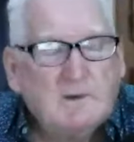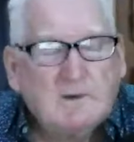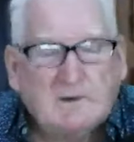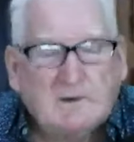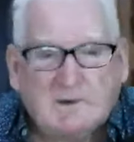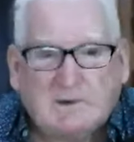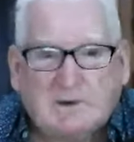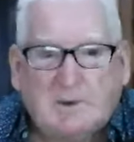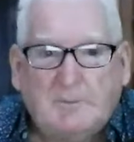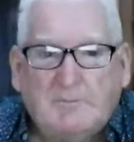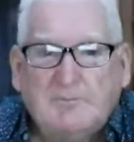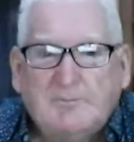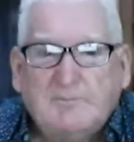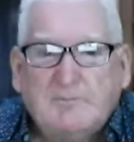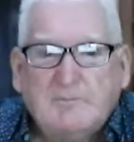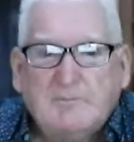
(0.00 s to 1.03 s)
system
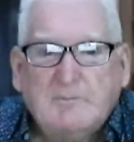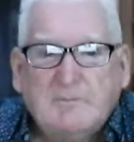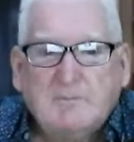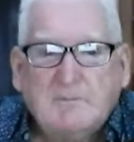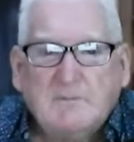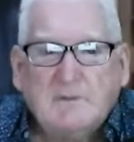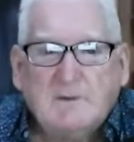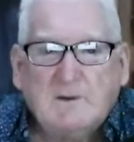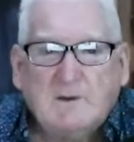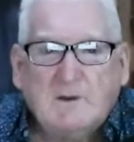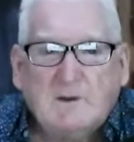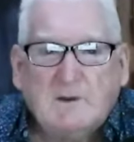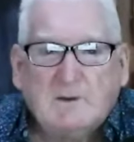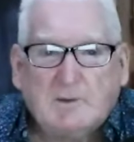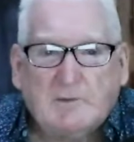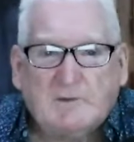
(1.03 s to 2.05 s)

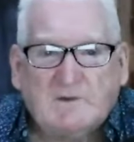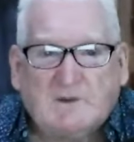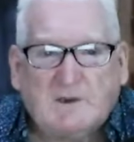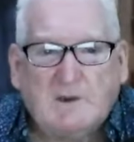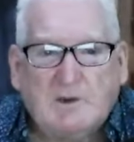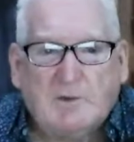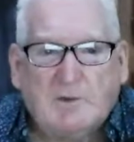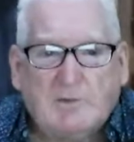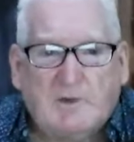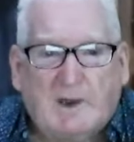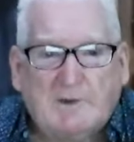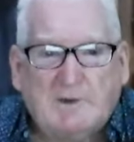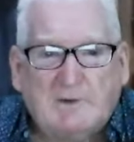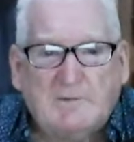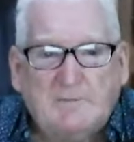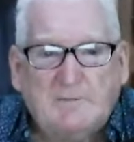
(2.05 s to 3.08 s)
through the City of
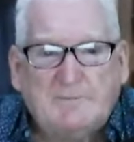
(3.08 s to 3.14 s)
London.